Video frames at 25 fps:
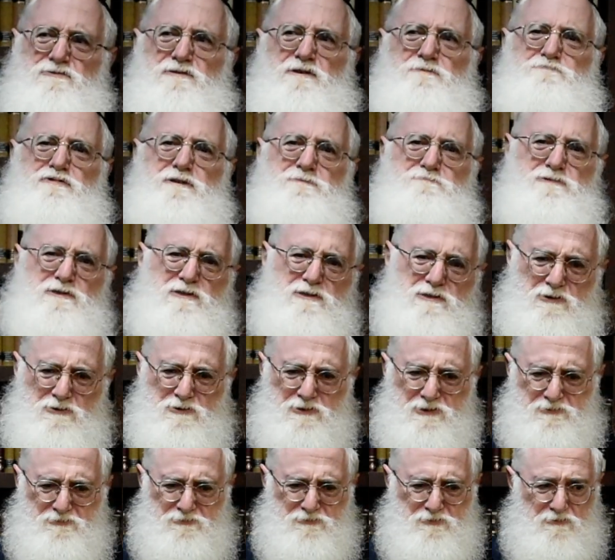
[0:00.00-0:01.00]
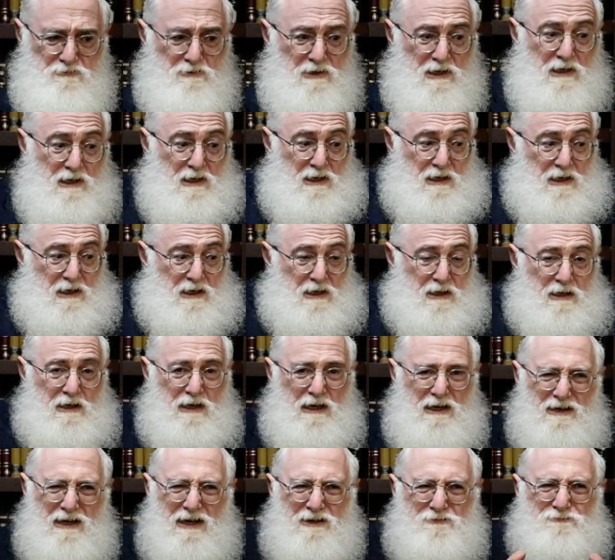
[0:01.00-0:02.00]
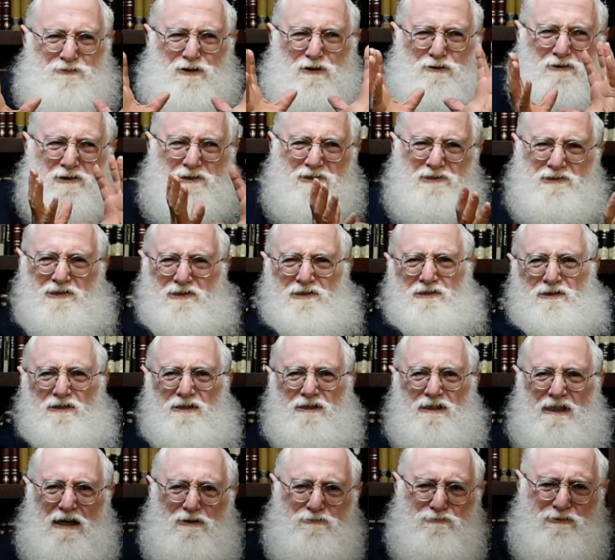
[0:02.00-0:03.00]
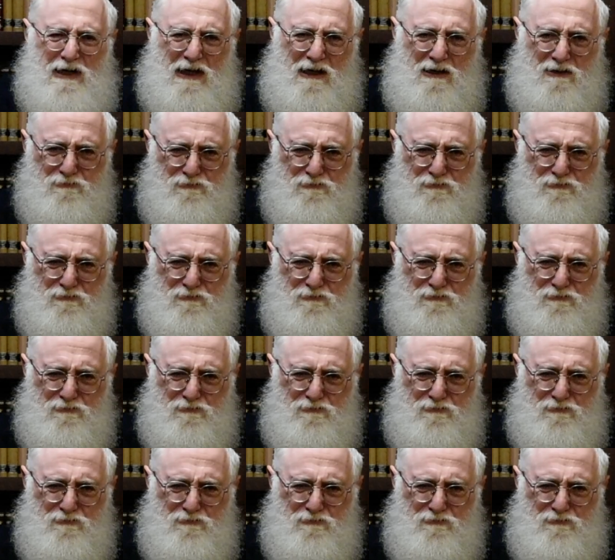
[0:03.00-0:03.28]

what people are going through. Our focus is all that way.